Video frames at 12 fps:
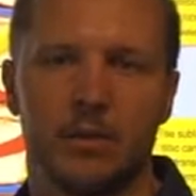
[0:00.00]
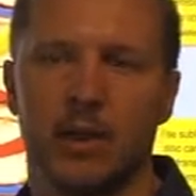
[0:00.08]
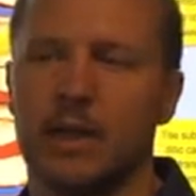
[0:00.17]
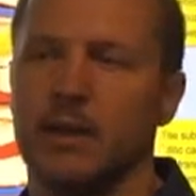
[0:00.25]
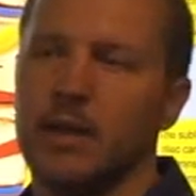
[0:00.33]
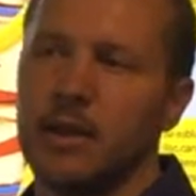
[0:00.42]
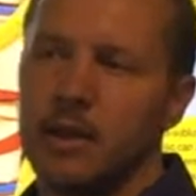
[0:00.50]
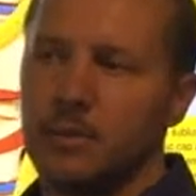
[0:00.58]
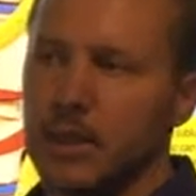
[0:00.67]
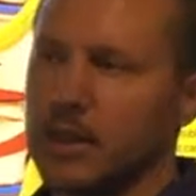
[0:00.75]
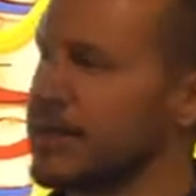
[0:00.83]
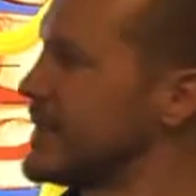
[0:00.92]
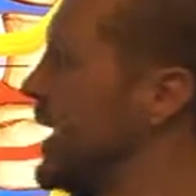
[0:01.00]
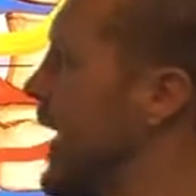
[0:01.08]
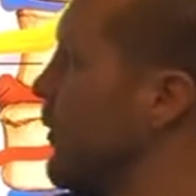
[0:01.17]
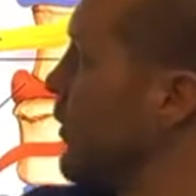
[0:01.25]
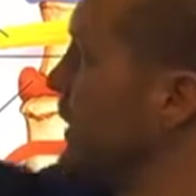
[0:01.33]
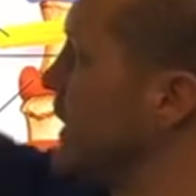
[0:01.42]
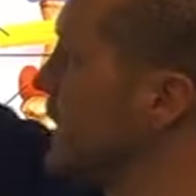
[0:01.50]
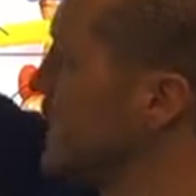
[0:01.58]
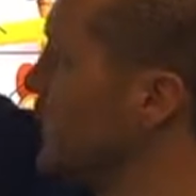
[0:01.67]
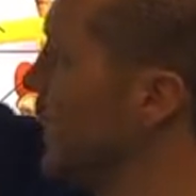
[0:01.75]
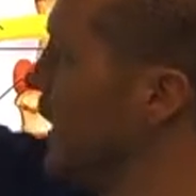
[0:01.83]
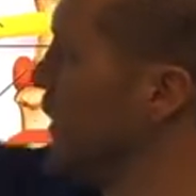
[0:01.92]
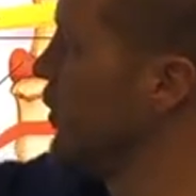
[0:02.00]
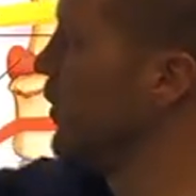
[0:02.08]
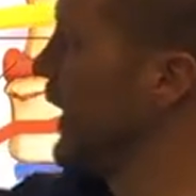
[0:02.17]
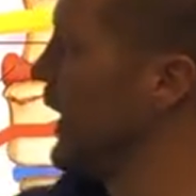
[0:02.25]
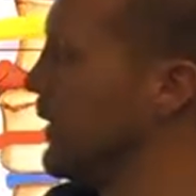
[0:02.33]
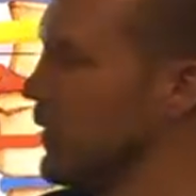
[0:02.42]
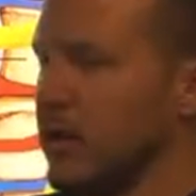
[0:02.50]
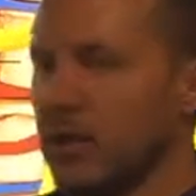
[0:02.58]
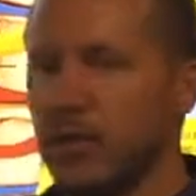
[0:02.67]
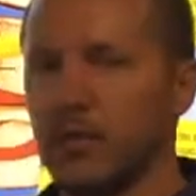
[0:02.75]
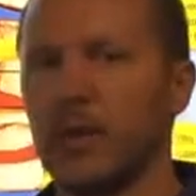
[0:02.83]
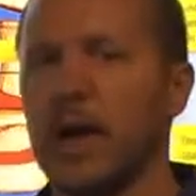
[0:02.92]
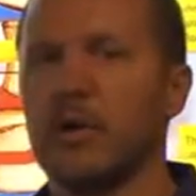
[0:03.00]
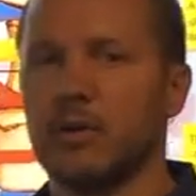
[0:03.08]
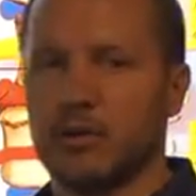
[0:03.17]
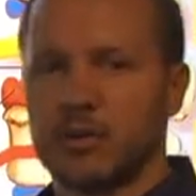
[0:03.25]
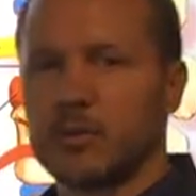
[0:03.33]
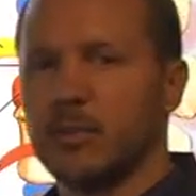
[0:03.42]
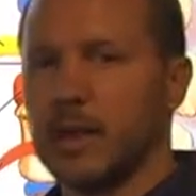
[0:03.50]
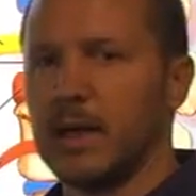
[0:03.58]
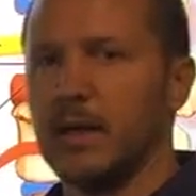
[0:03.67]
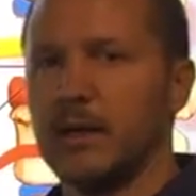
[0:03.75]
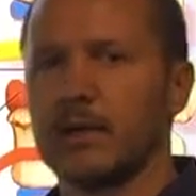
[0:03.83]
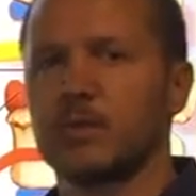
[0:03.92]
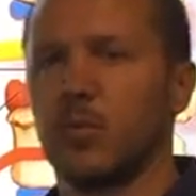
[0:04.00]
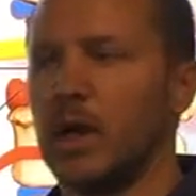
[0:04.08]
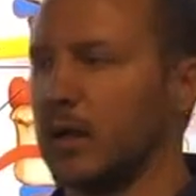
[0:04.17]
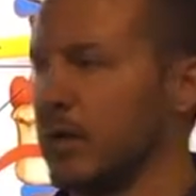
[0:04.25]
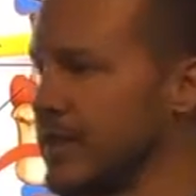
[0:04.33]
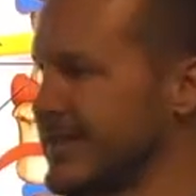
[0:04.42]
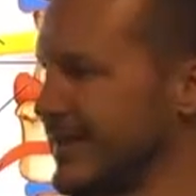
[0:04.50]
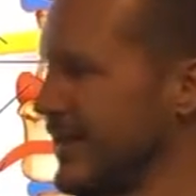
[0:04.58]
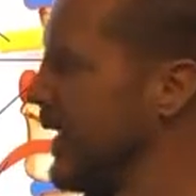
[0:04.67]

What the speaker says: weight, because that will dissipate the weight throughout your spine, as well as